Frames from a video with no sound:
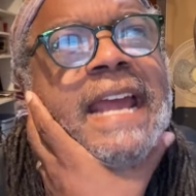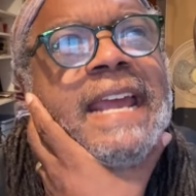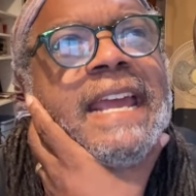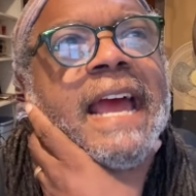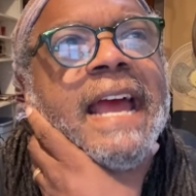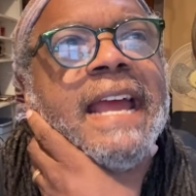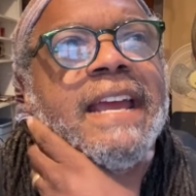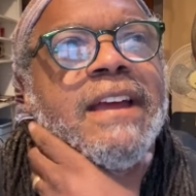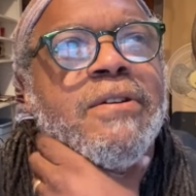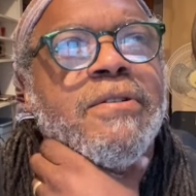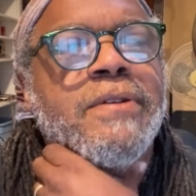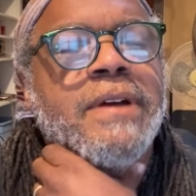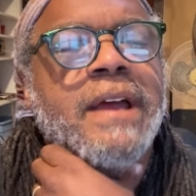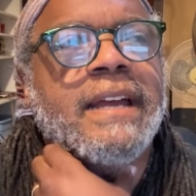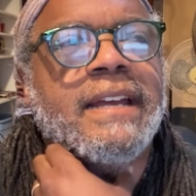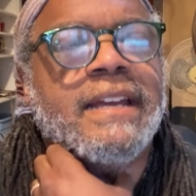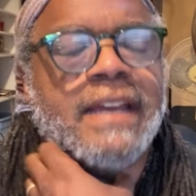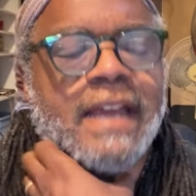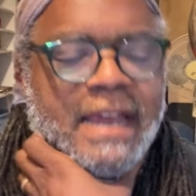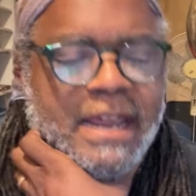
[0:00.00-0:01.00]
and I, I go
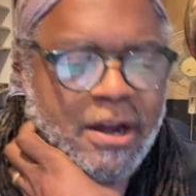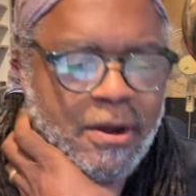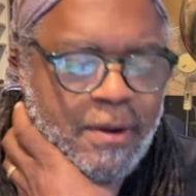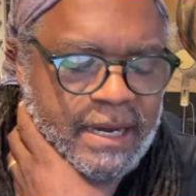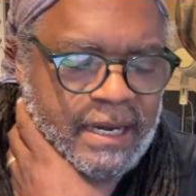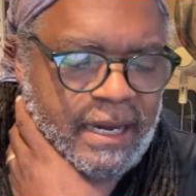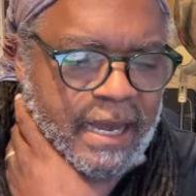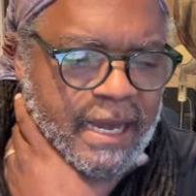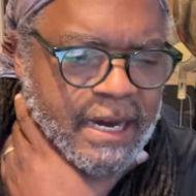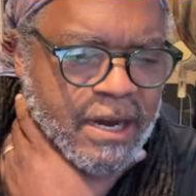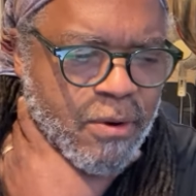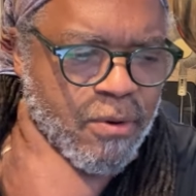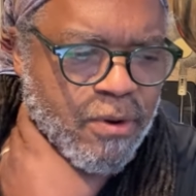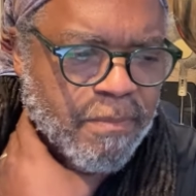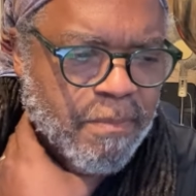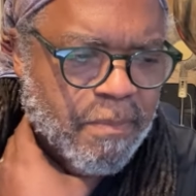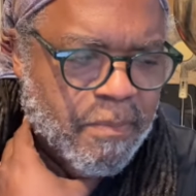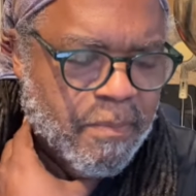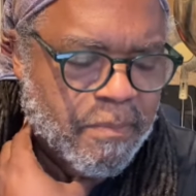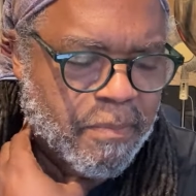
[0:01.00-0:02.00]
I, you know I, I go
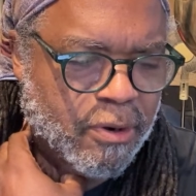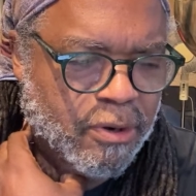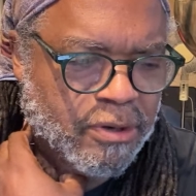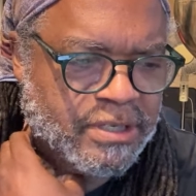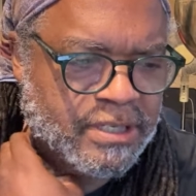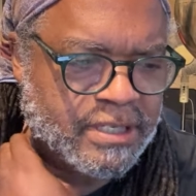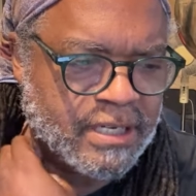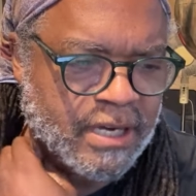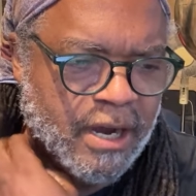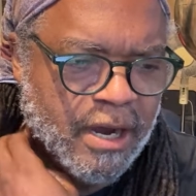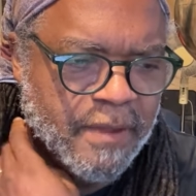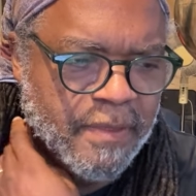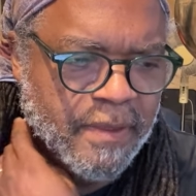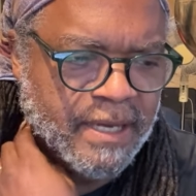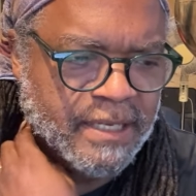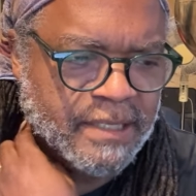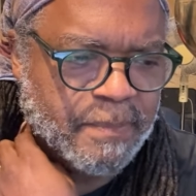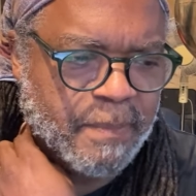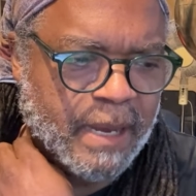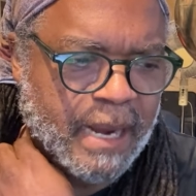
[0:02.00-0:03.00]
in bursts on
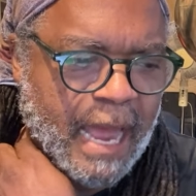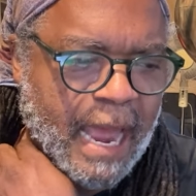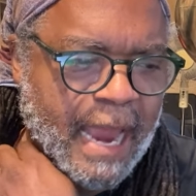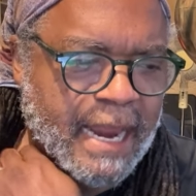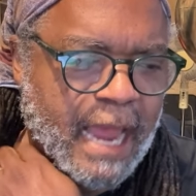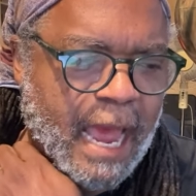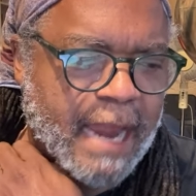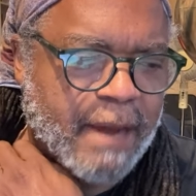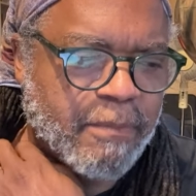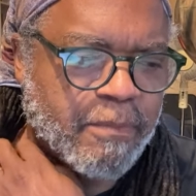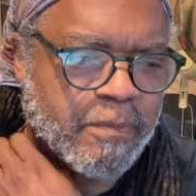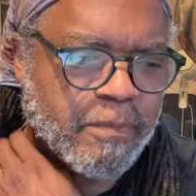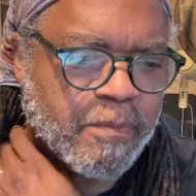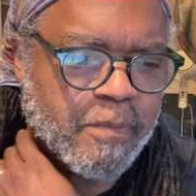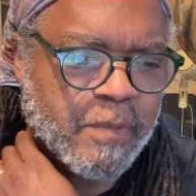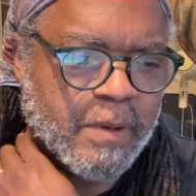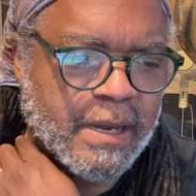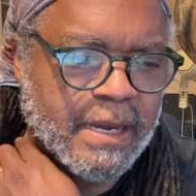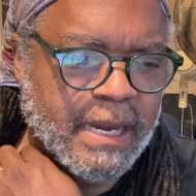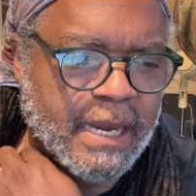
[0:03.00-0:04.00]
this, but I, I
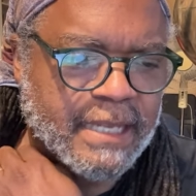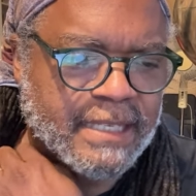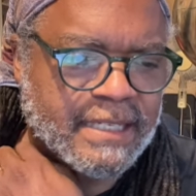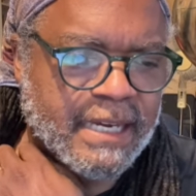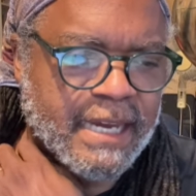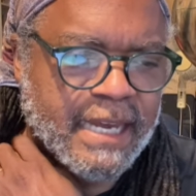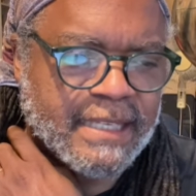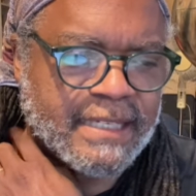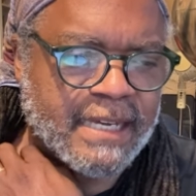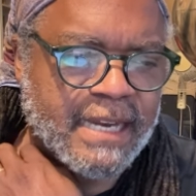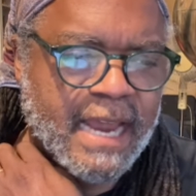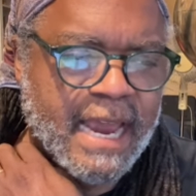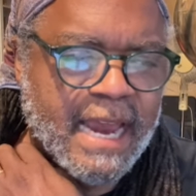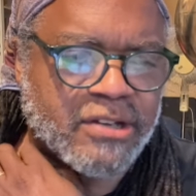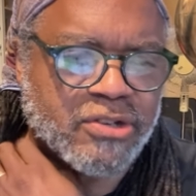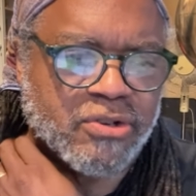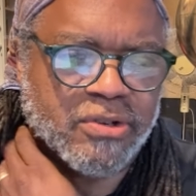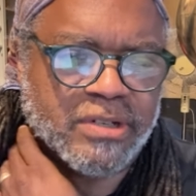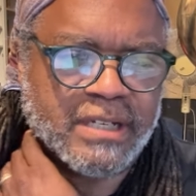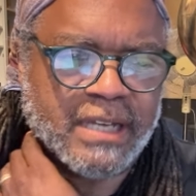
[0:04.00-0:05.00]
it's it's an
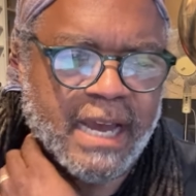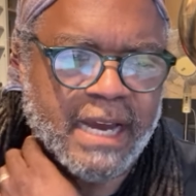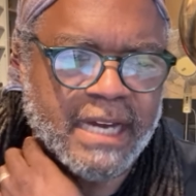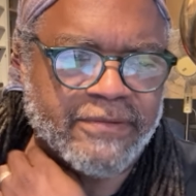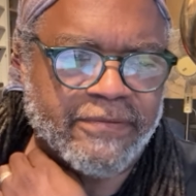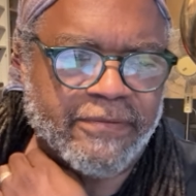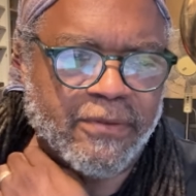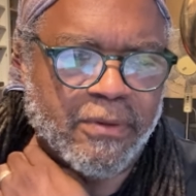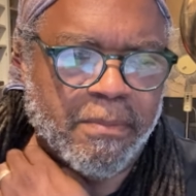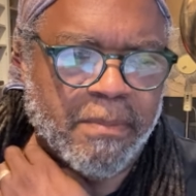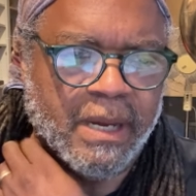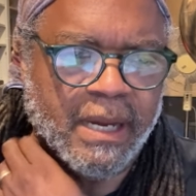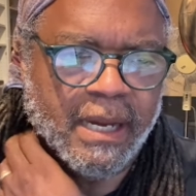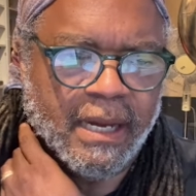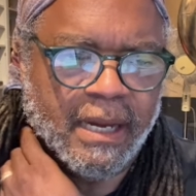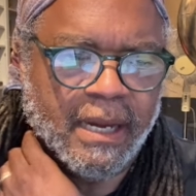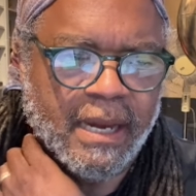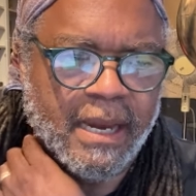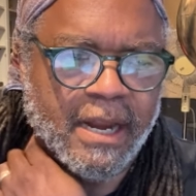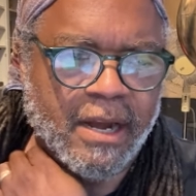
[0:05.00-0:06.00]
exercise for
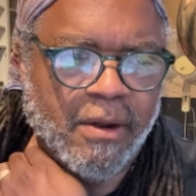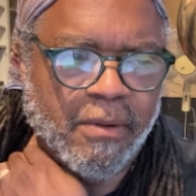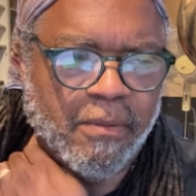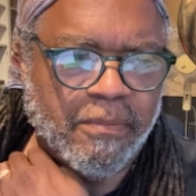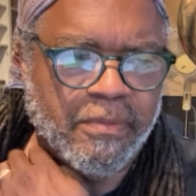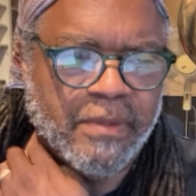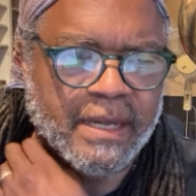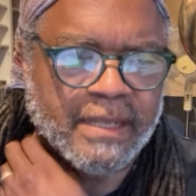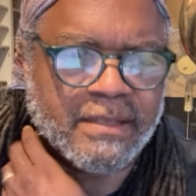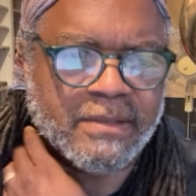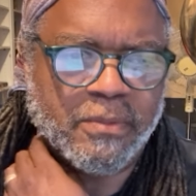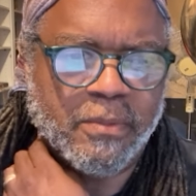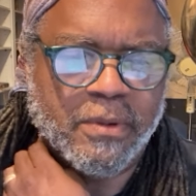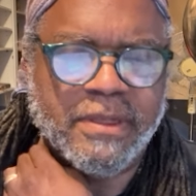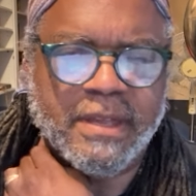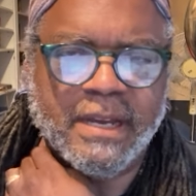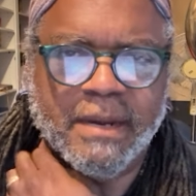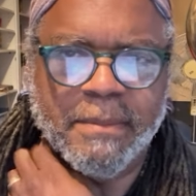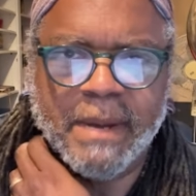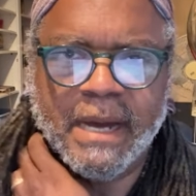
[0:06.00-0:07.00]
me. You know that's
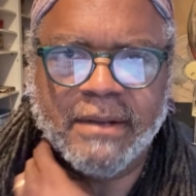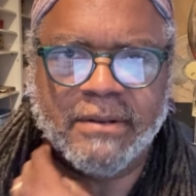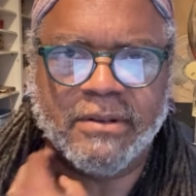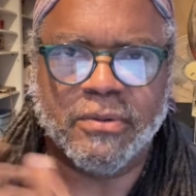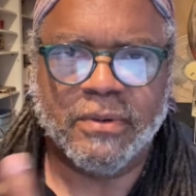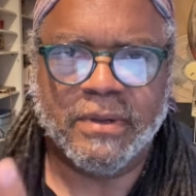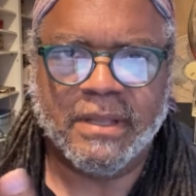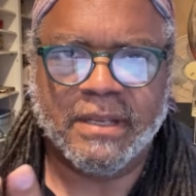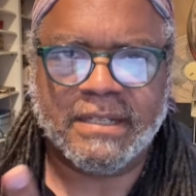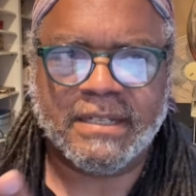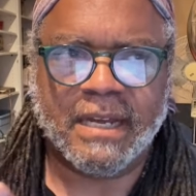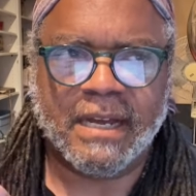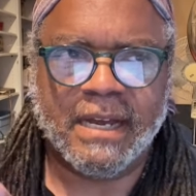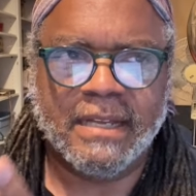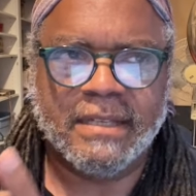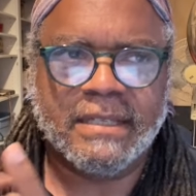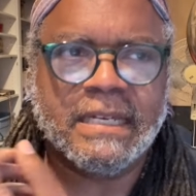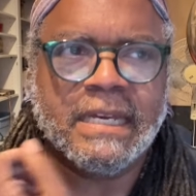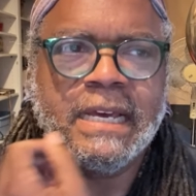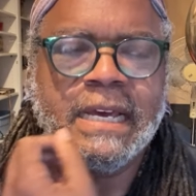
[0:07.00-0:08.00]
one thing about doing the
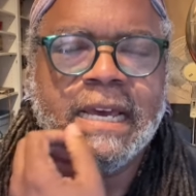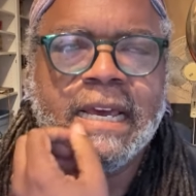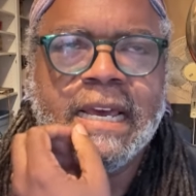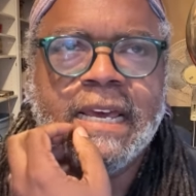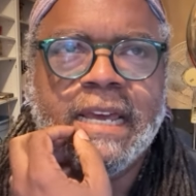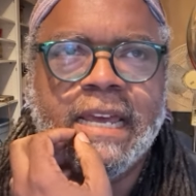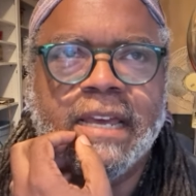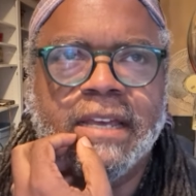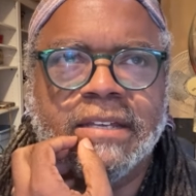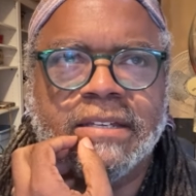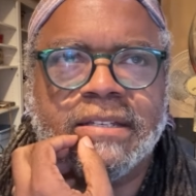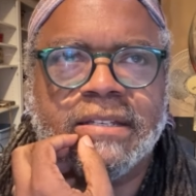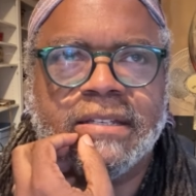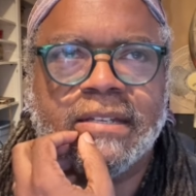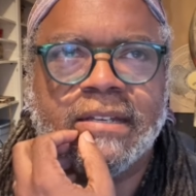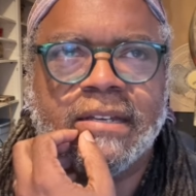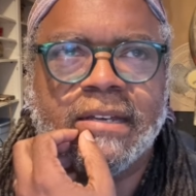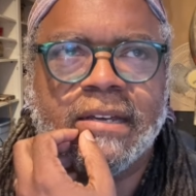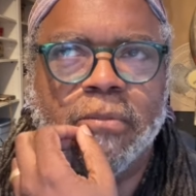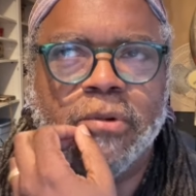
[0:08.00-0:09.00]
science
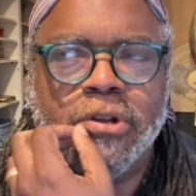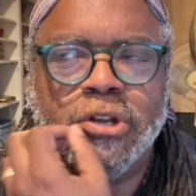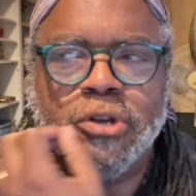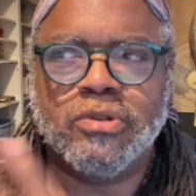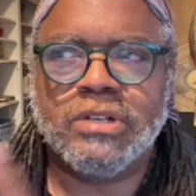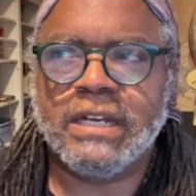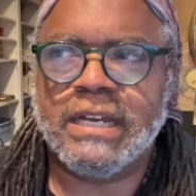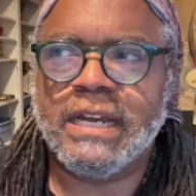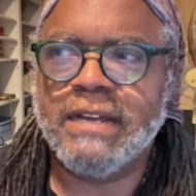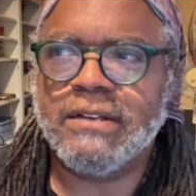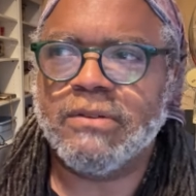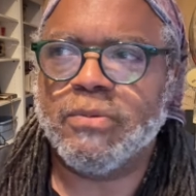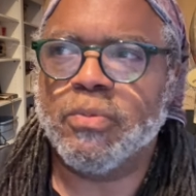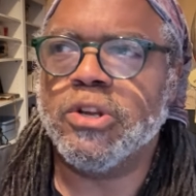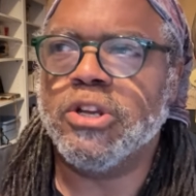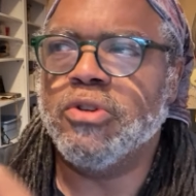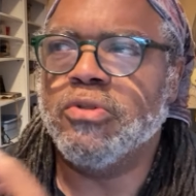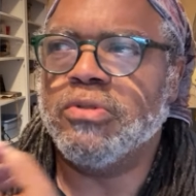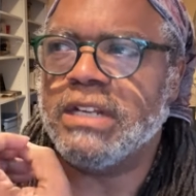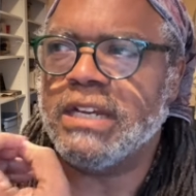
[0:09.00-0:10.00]
is when you teach
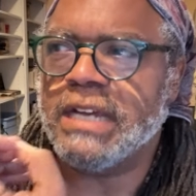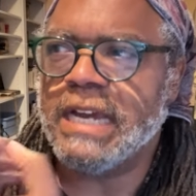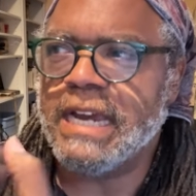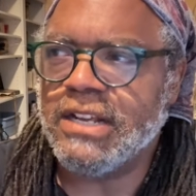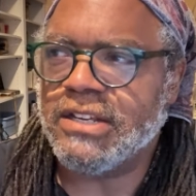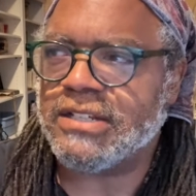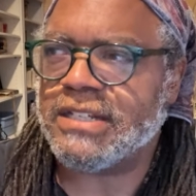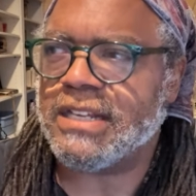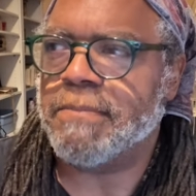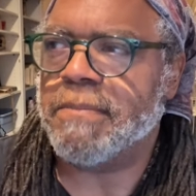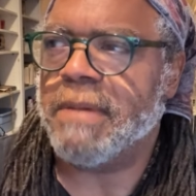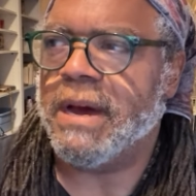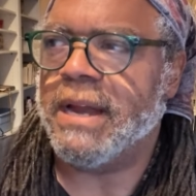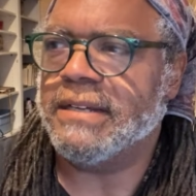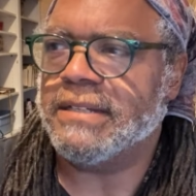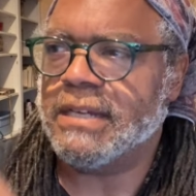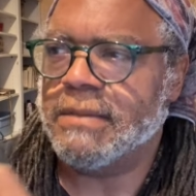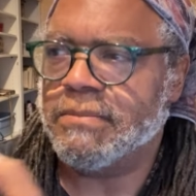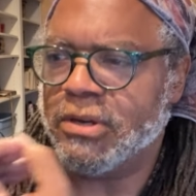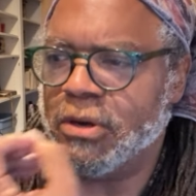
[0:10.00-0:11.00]
when you teach
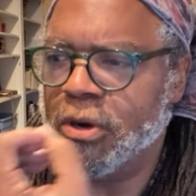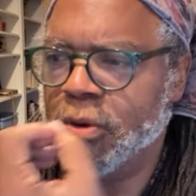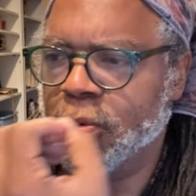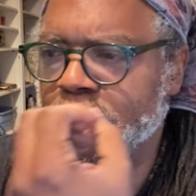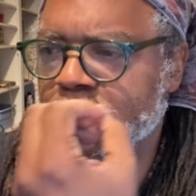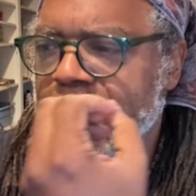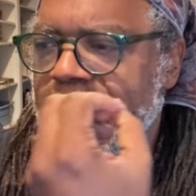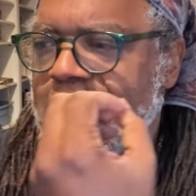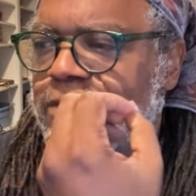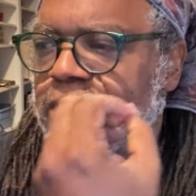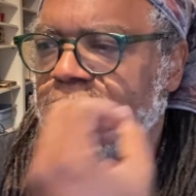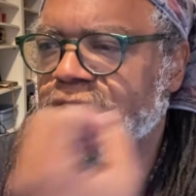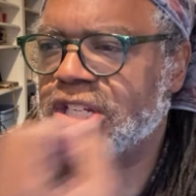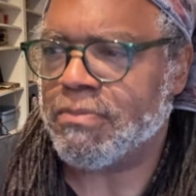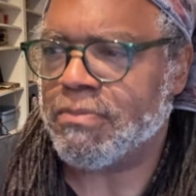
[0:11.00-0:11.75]
somebody something or when you have to